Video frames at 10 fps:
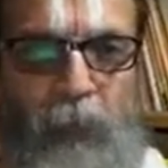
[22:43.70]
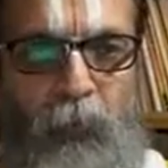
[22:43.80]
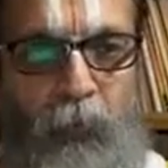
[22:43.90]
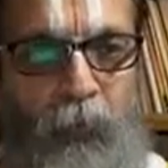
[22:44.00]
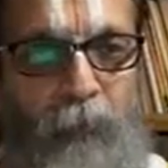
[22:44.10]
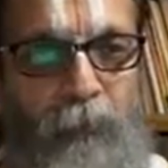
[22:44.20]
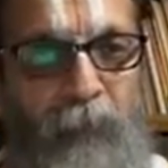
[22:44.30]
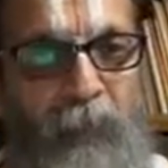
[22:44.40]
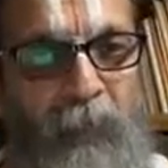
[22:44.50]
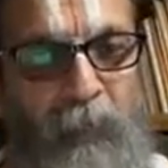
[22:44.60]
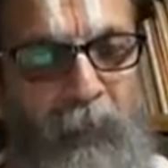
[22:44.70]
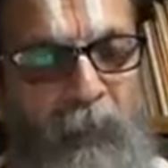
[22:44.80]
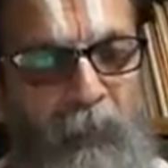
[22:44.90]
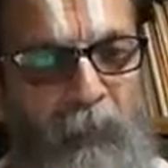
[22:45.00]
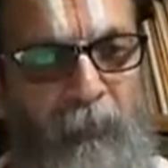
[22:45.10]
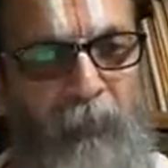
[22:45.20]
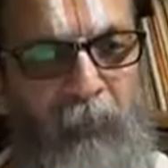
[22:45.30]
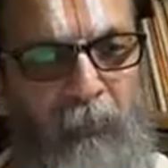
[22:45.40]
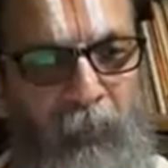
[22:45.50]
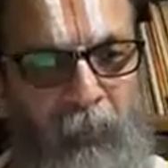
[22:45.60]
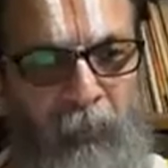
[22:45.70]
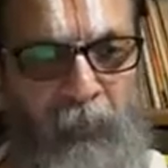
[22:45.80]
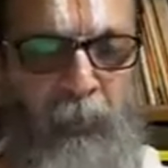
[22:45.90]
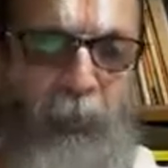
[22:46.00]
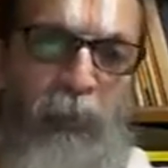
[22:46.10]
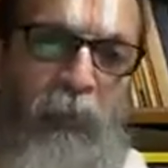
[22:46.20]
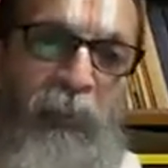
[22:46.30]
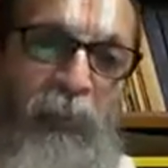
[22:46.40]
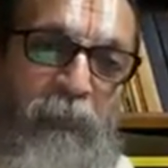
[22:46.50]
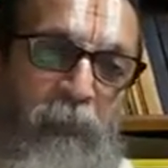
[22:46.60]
So the fundamentals of this Vedic scripture is